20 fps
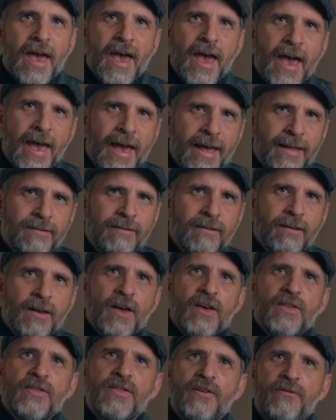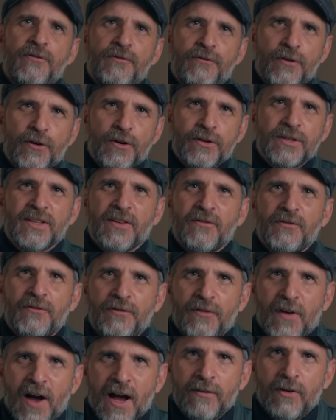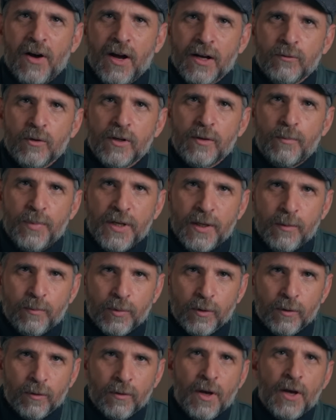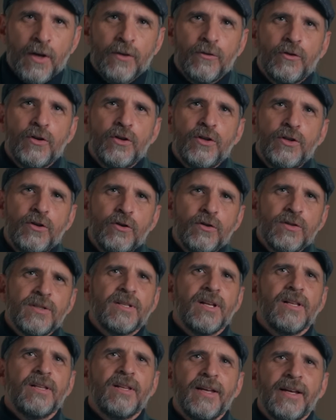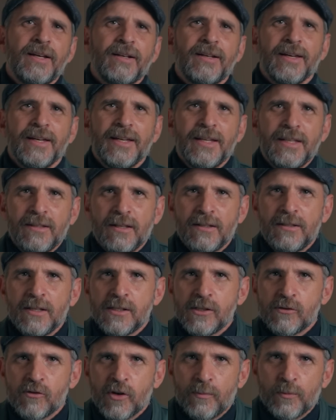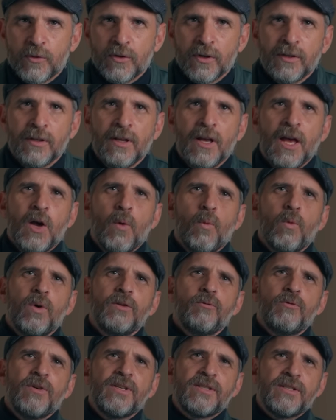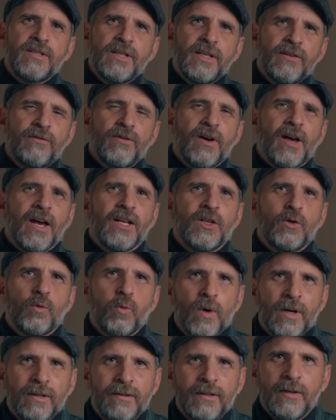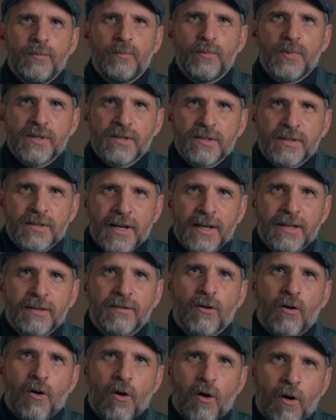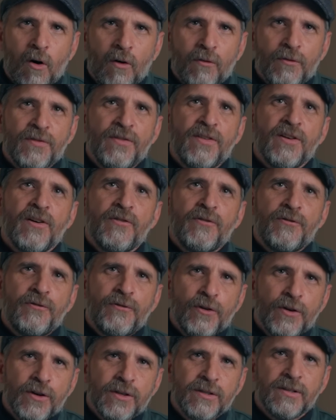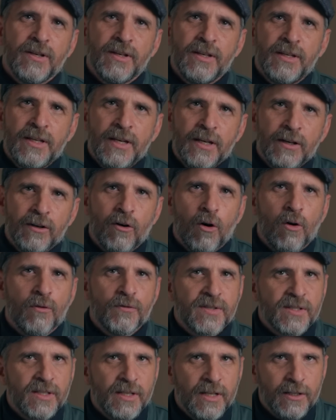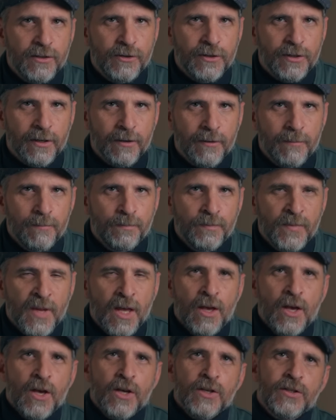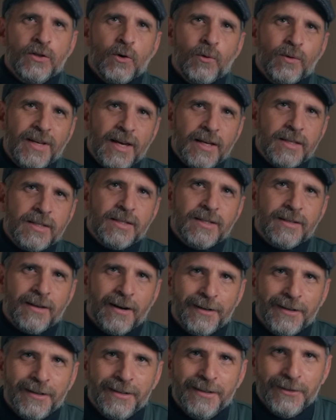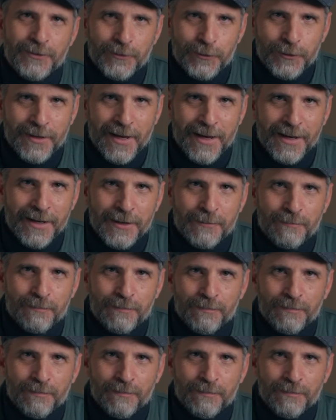and the first 500 people to use the link in the description will receive a 20% off their first year of Skillshare. So get started today.